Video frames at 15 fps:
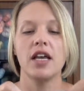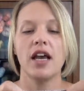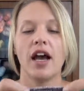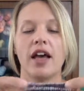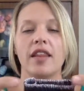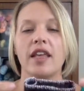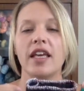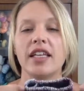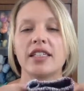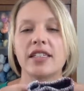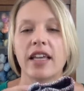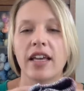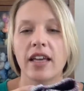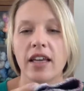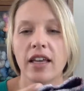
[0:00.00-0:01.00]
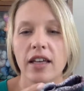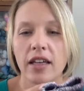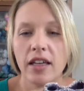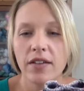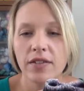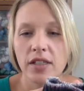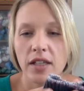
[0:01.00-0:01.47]
I think it's like, it
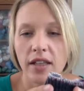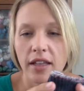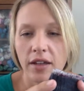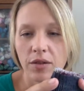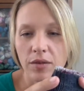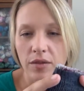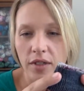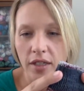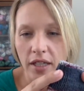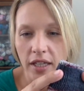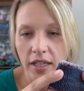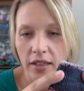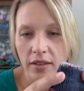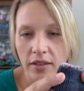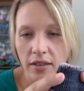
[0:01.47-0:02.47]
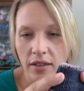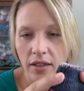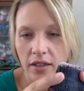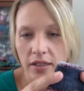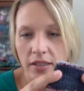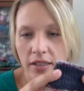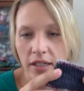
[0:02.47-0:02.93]
gives it like a really
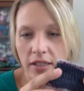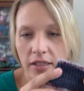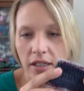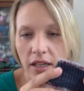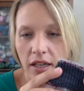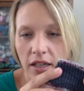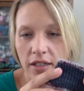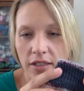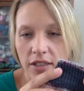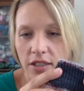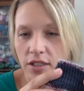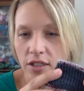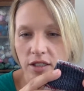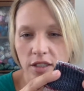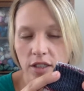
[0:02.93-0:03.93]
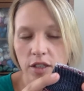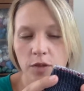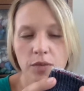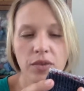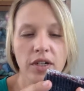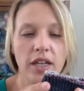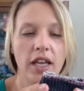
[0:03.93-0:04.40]
kind of sexy edge. It just looks
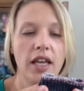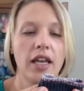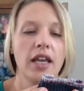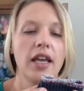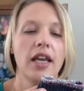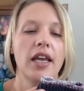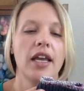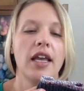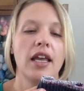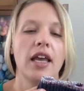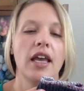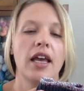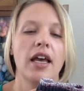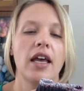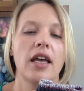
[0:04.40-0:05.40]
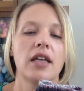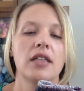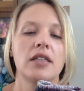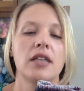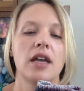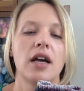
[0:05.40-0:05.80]
pretty, and